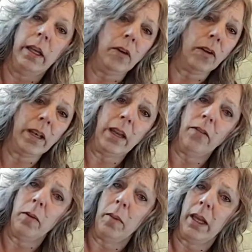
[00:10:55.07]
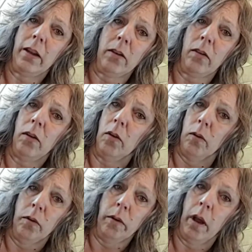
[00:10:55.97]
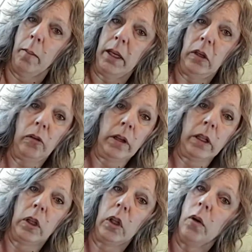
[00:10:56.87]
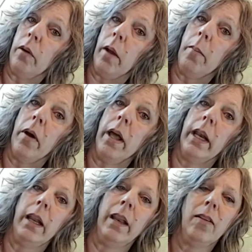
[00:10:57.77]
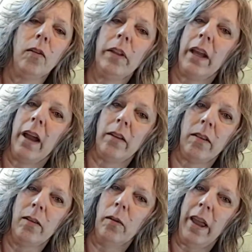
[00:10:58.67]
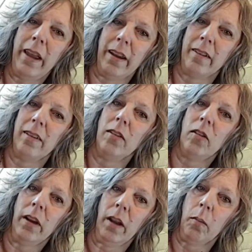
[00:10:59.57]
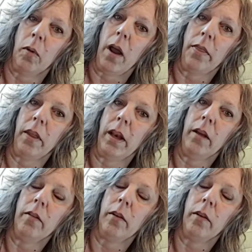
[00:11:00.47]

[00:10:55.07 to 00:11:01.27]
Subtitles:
you could even make it 2. I mean, you could load up on it. It's only got 2 eggs and chicken broth in it